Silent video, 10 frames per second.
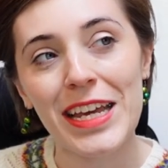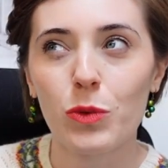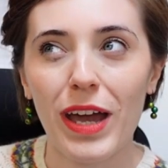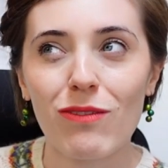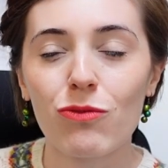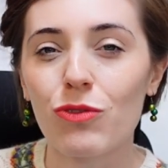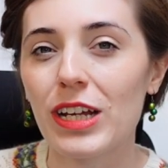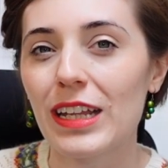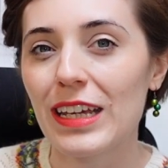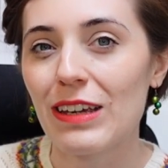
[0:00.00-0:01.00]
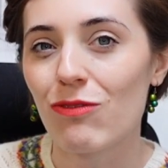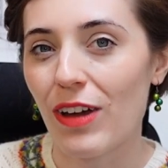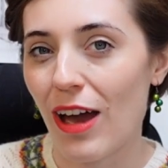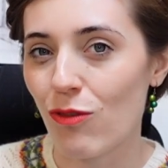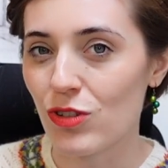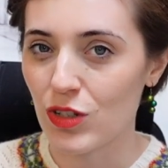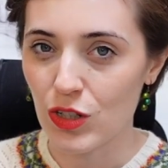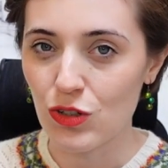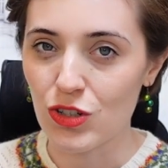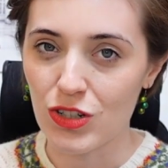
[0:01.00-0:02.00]
So I haven't really found a
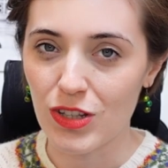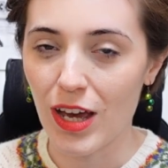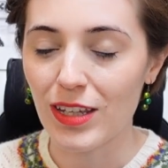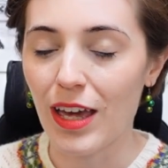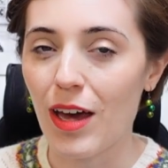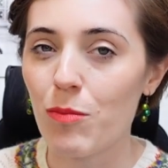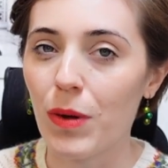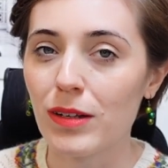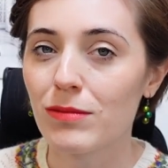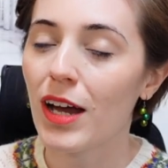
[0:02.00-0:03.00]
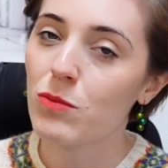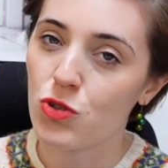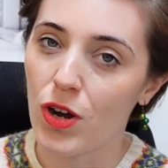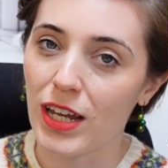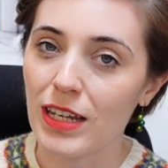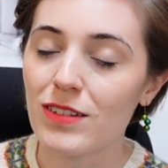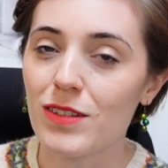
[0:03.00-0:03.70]
solution to that yet, but I'm trying.